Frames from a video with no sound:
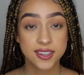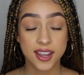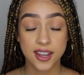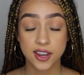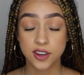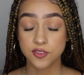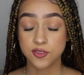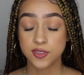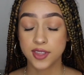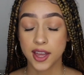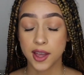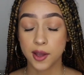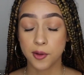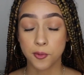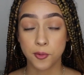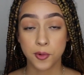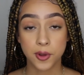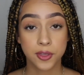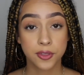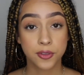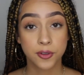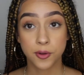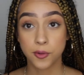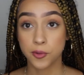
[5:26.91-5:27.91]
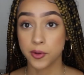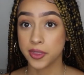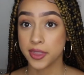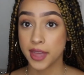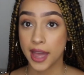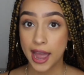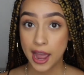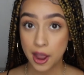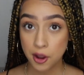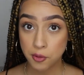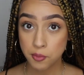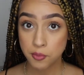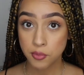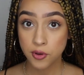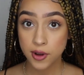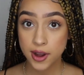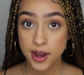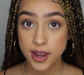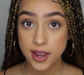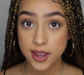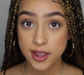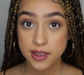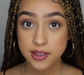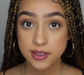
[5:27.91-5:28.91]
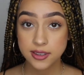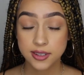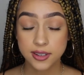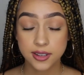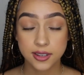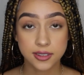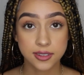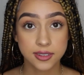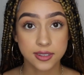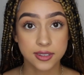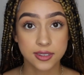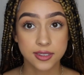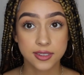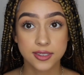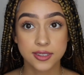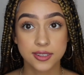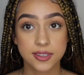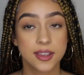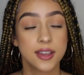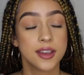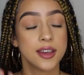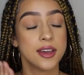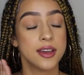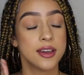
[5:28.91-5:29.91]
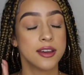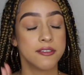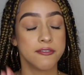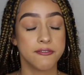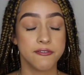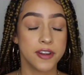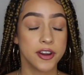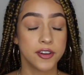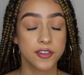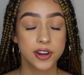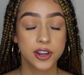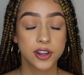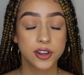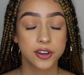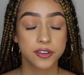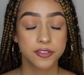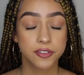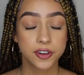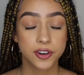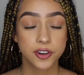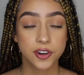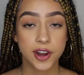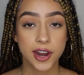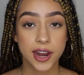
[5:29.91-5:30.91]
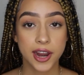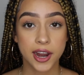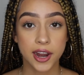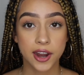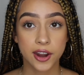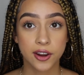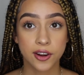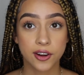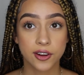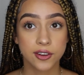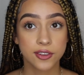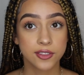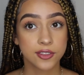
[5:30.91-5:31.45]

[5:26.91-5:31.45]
I do that with or without braids because it's very good for your hair.